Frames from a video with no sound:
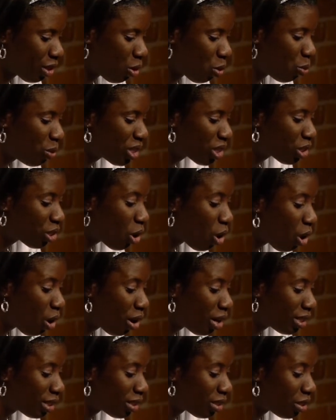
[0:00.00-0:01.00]
we
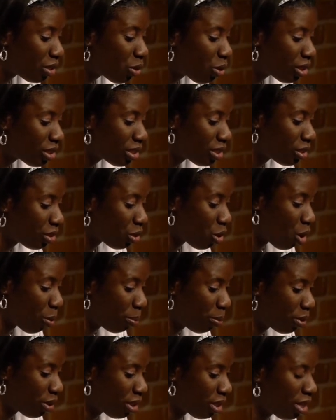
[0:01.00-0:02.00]
toiled
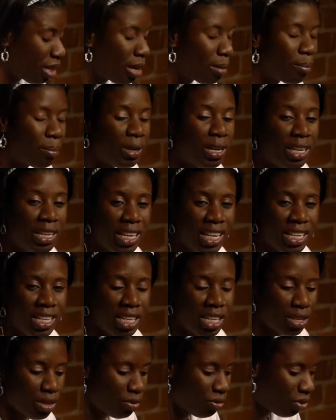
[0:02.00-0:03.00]
non-stop,
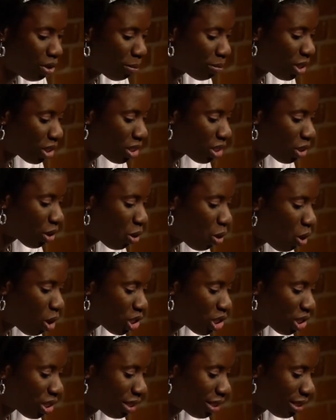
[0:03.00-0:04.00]
bleeding from the
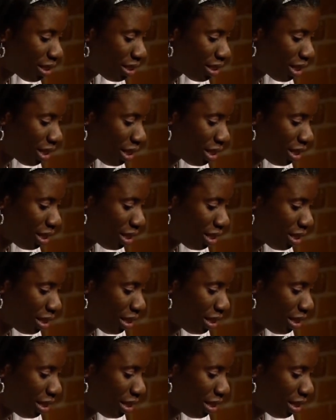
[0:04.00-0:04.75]
scorching sun,